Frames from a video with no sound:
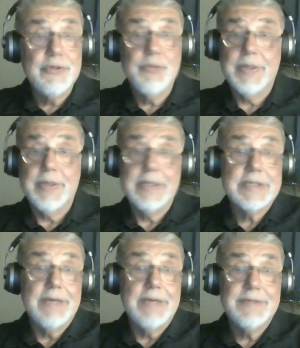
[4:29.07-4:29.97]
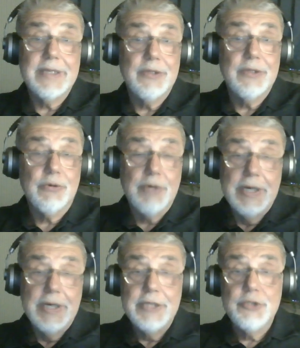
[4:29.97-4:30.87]
But as I've said, look,
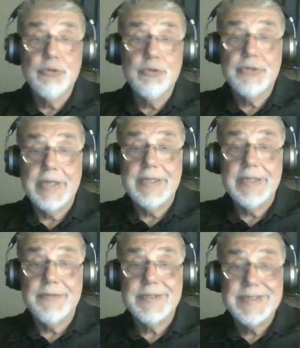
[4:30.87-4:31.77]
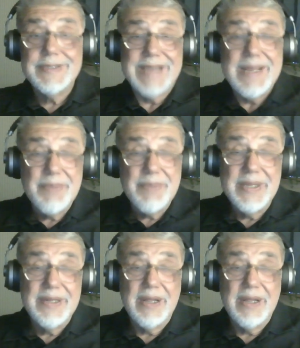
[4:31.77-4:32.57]
June trade deficit is $8 billion.